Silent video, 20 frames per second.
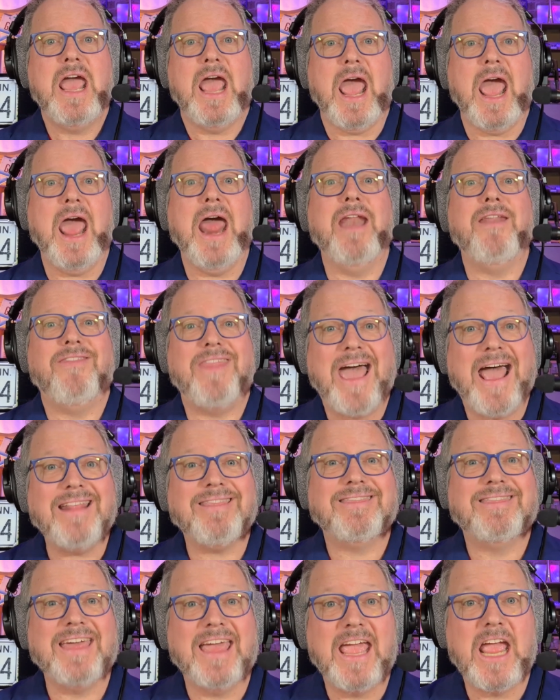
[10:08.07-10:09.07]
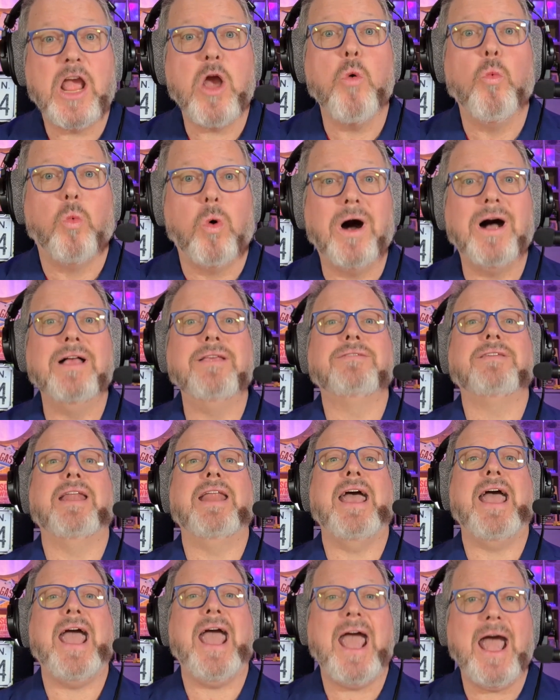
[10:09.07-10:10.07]
and that thing was
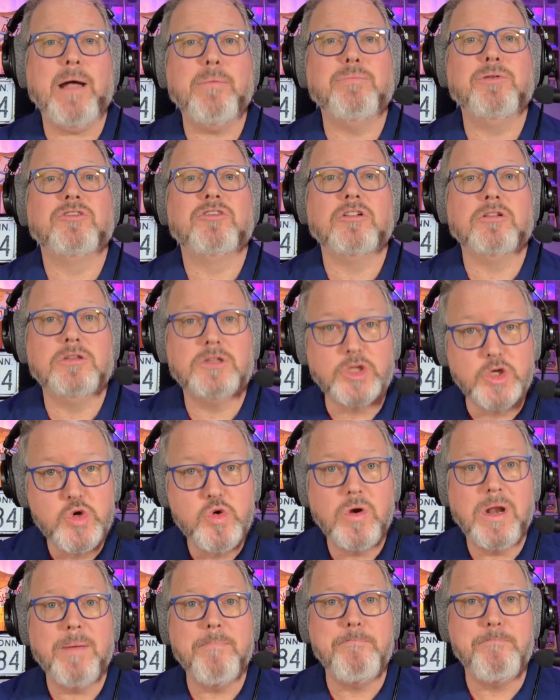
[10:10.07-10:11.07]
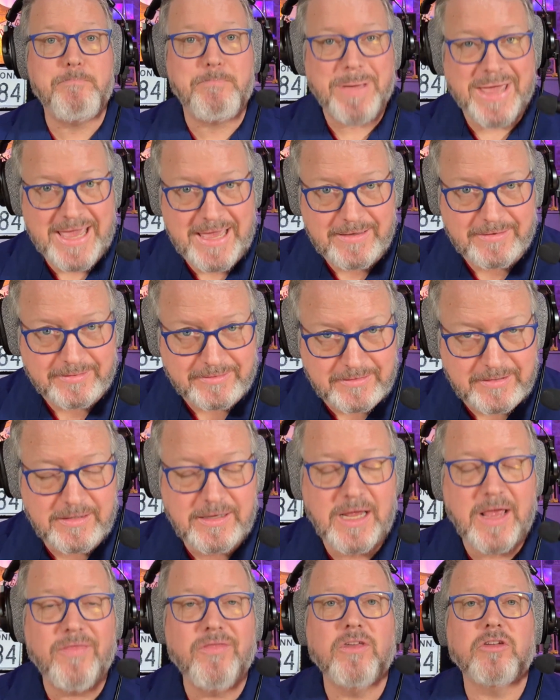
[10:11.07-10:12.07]
an absolute beast
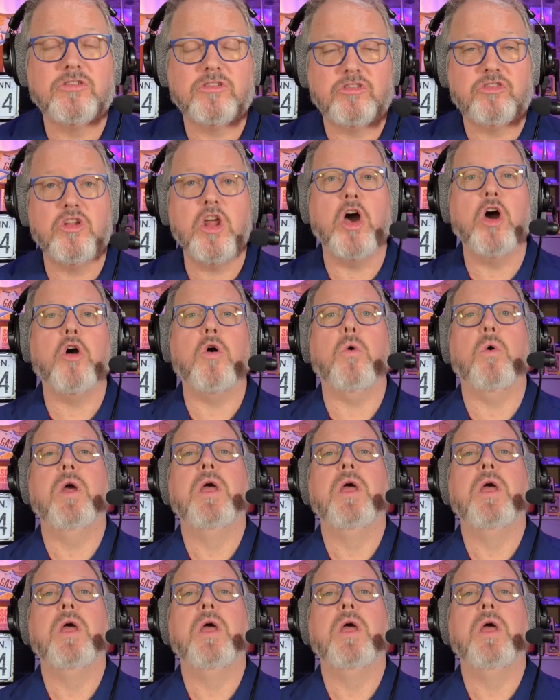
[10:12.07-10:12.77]
in the snow.